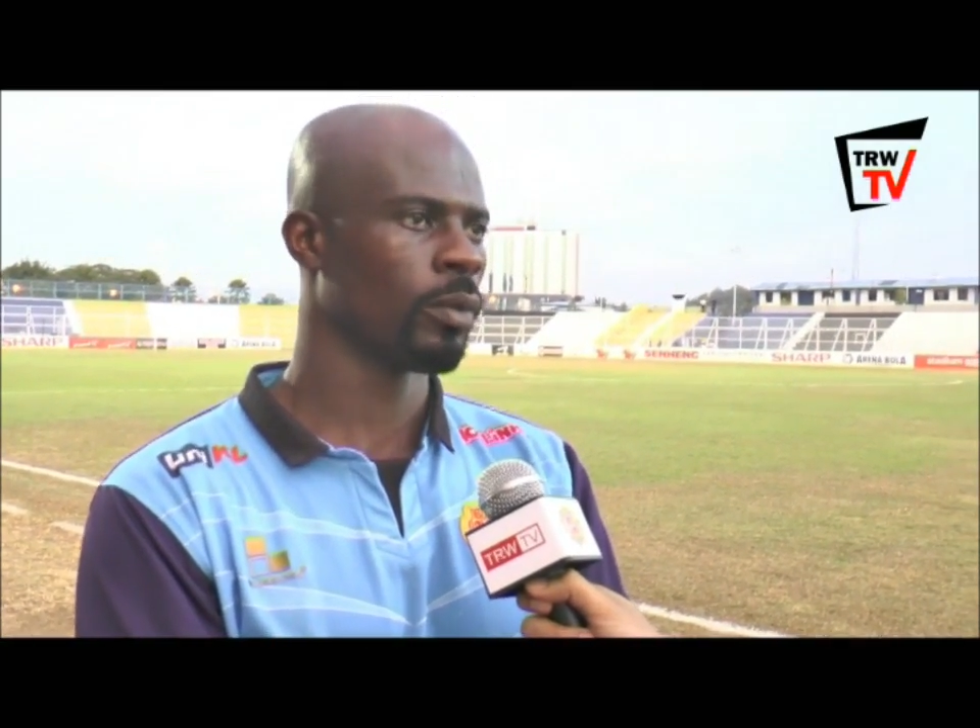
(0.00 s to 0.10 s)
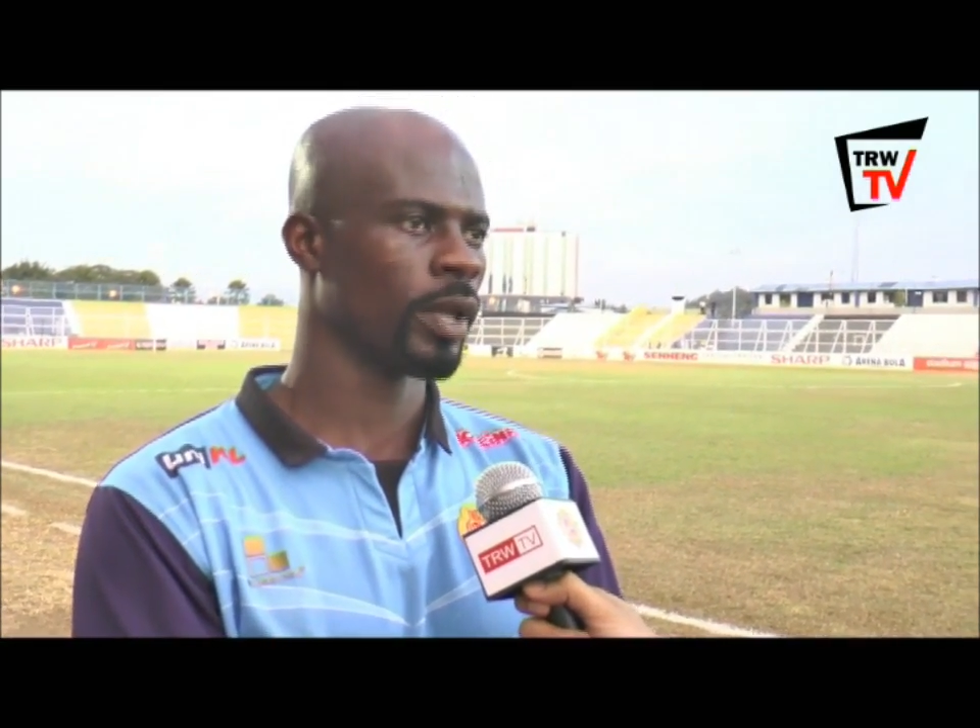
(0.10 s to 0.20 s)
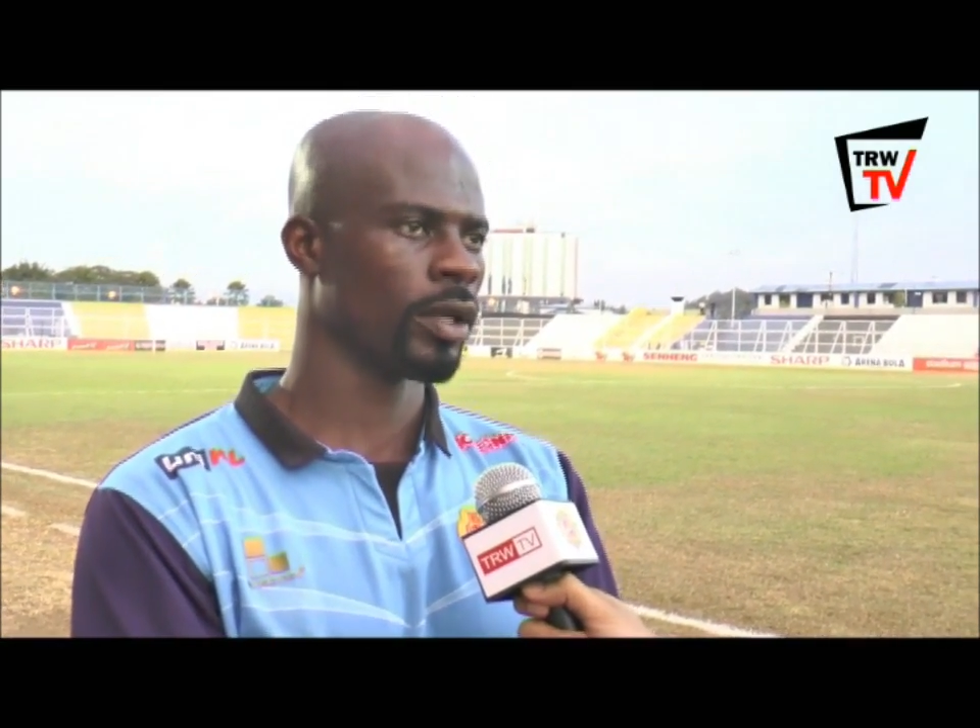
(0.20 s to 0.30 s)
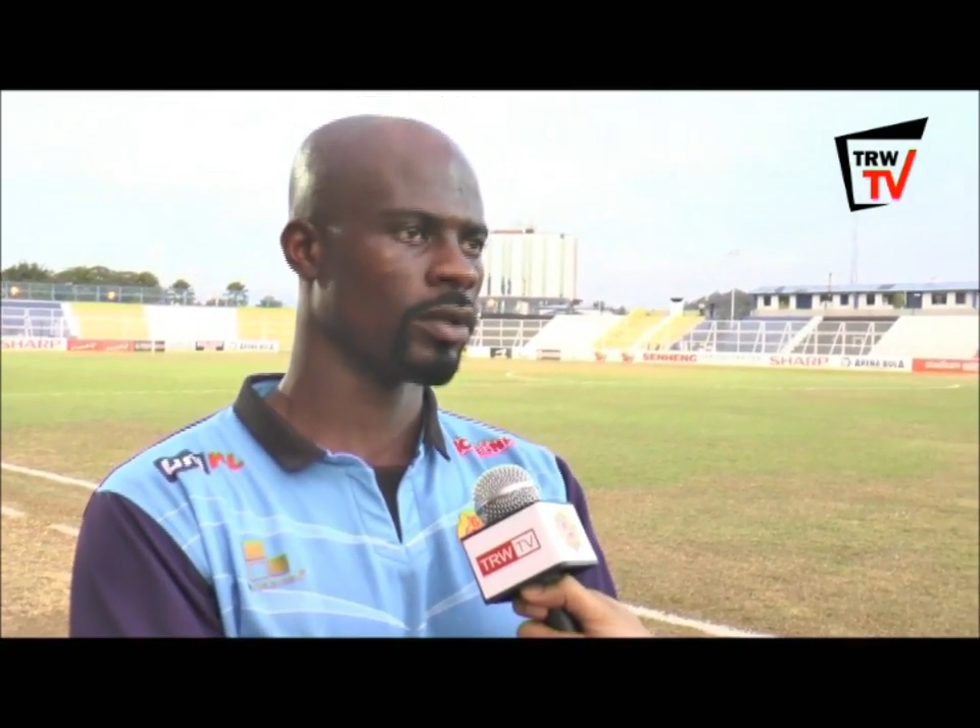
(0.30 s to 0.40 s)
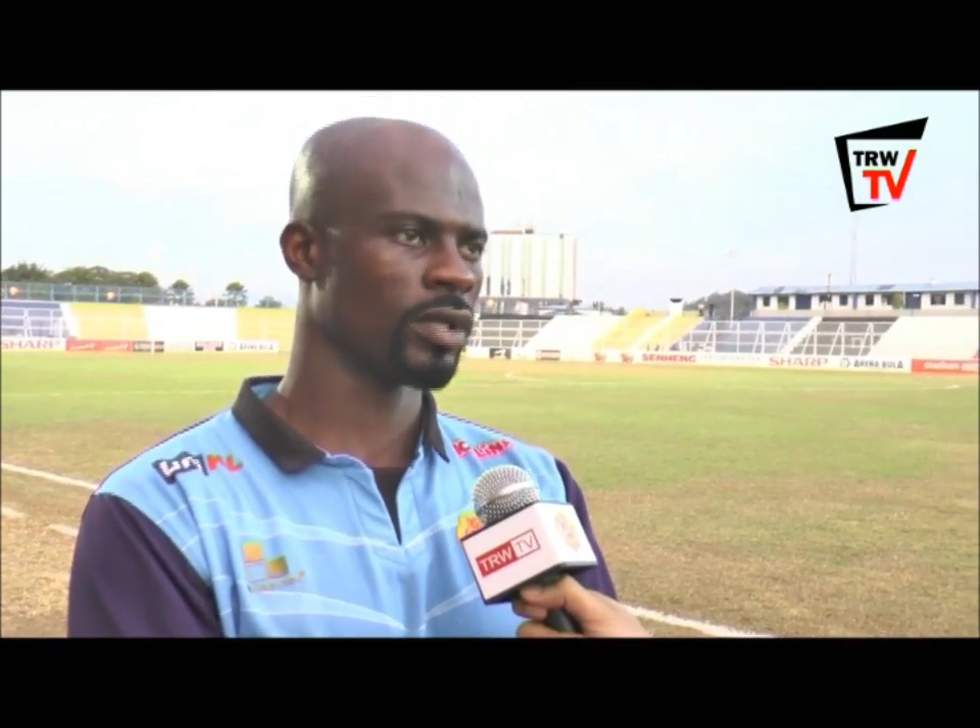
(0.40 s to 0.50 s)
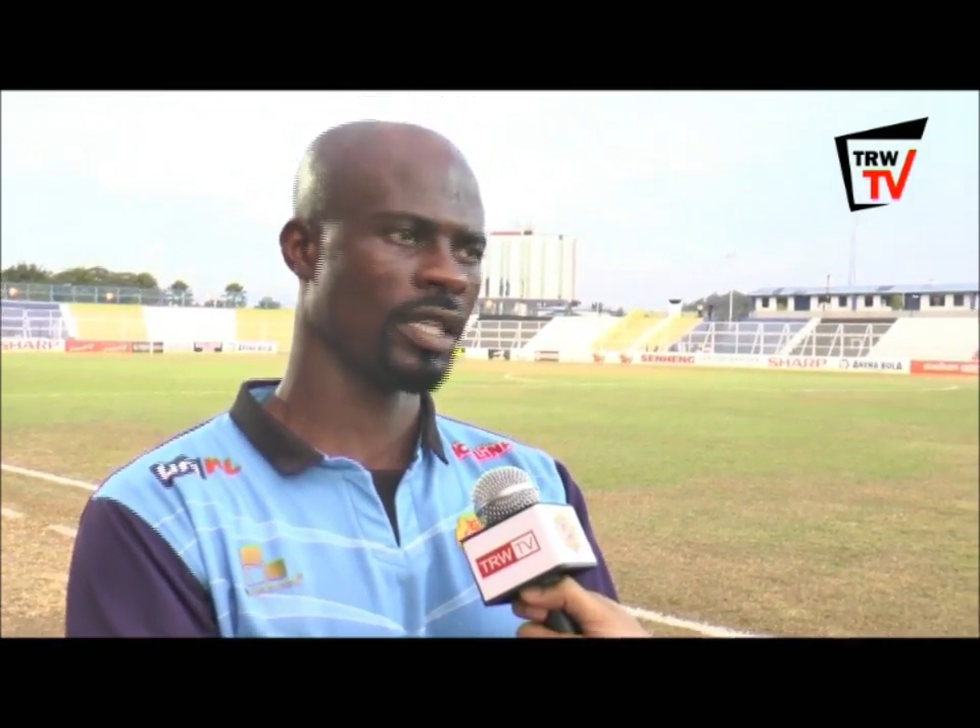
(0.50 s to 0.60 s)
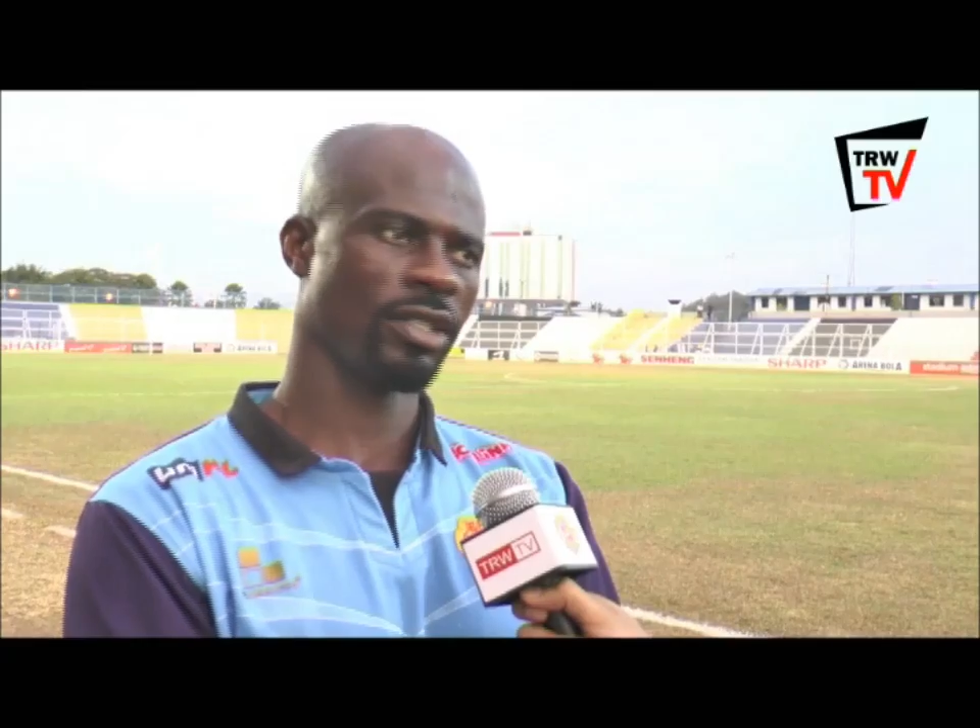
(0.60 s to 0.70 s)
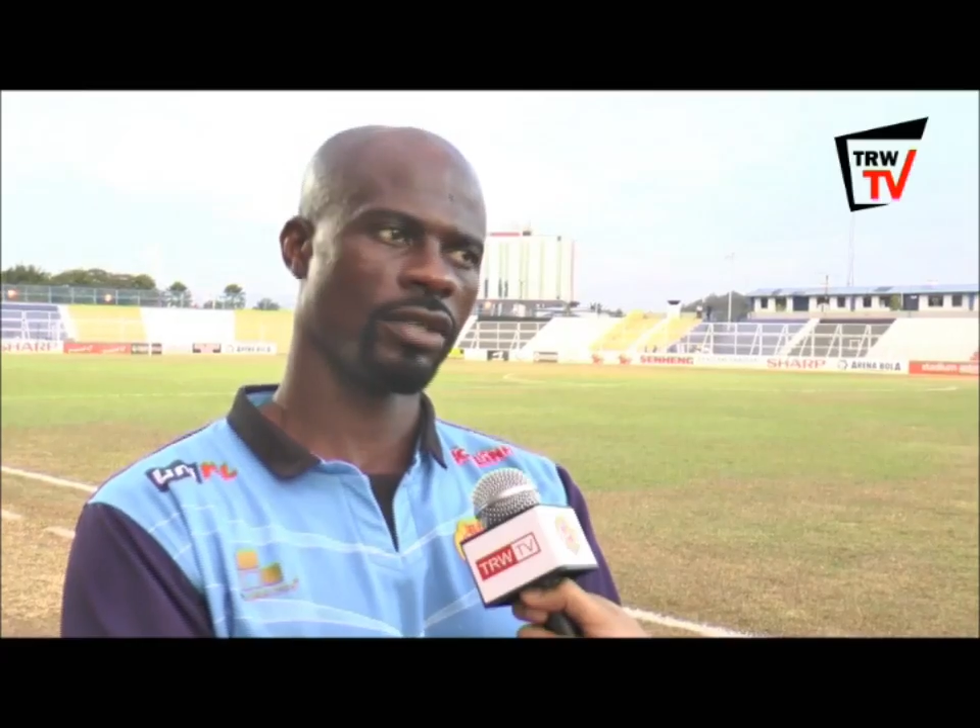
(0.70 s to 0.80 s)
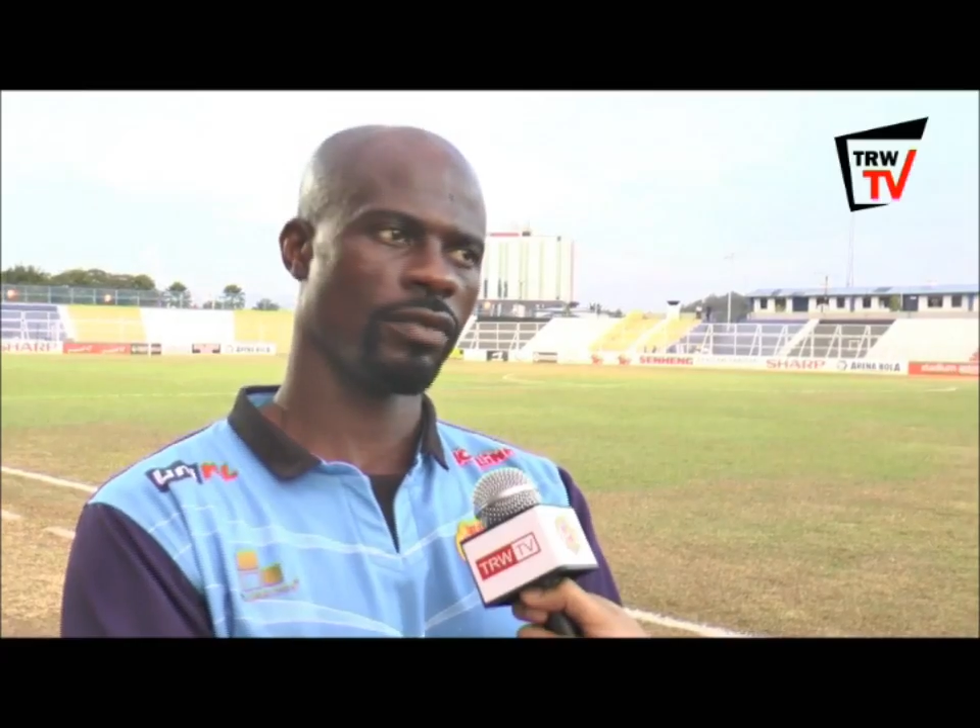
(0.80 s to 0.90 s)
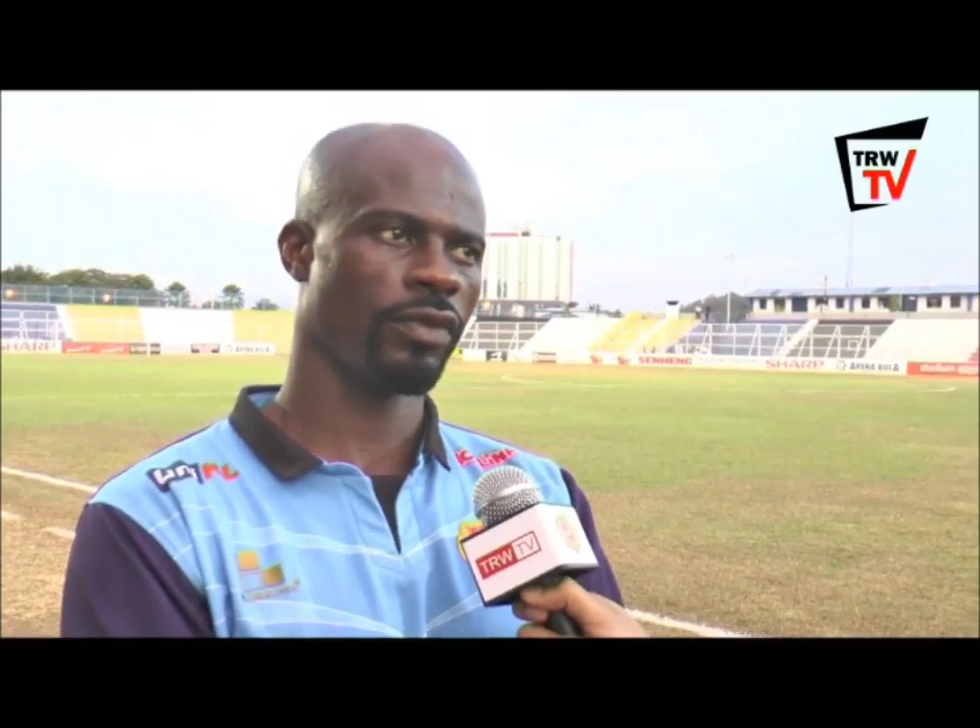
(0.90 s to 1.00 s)
be in
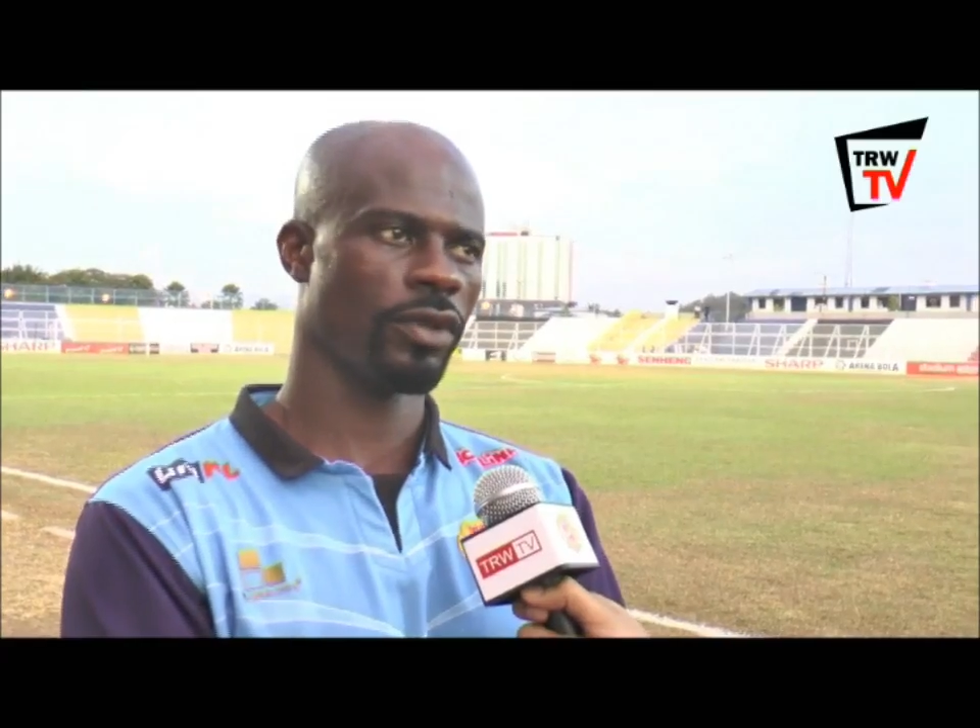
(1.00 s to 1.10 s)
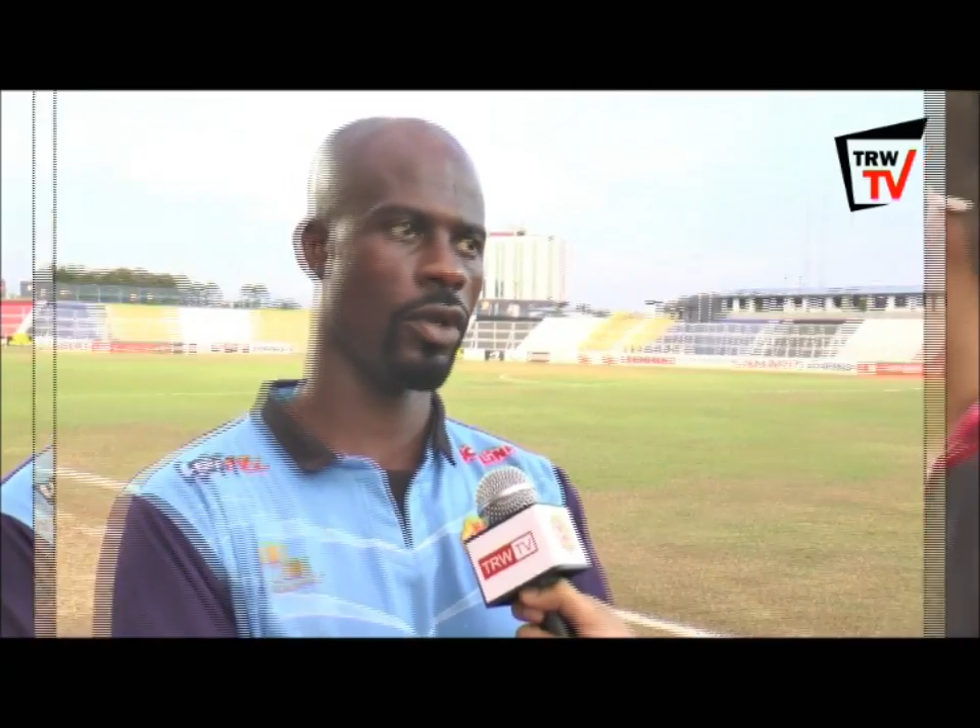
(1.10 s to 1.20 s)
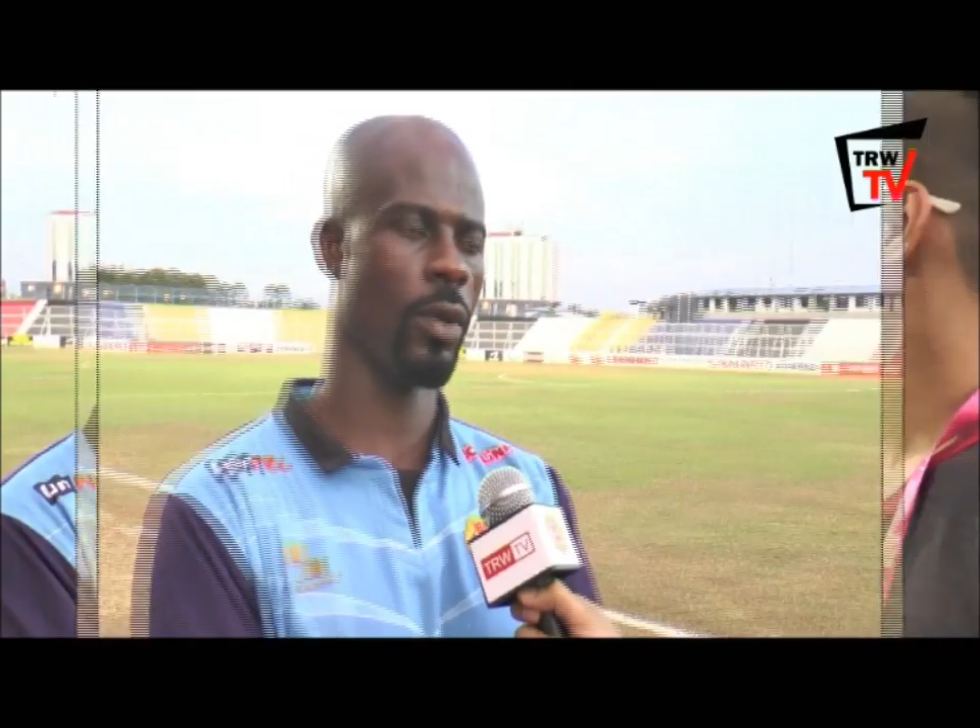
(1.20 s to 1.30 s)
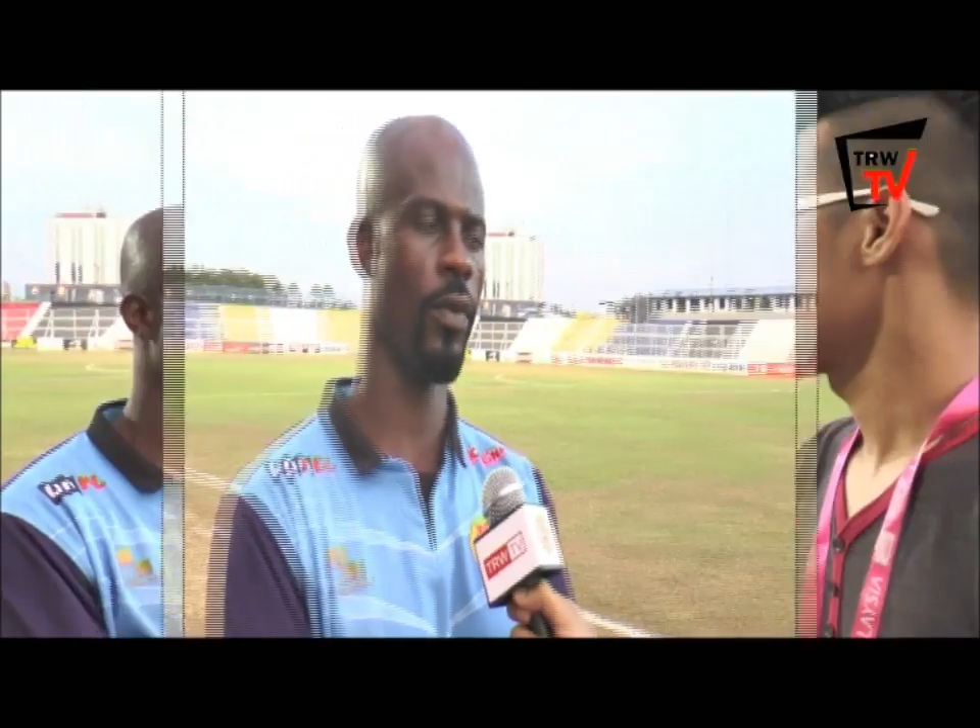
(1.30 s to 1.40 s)
contention for the top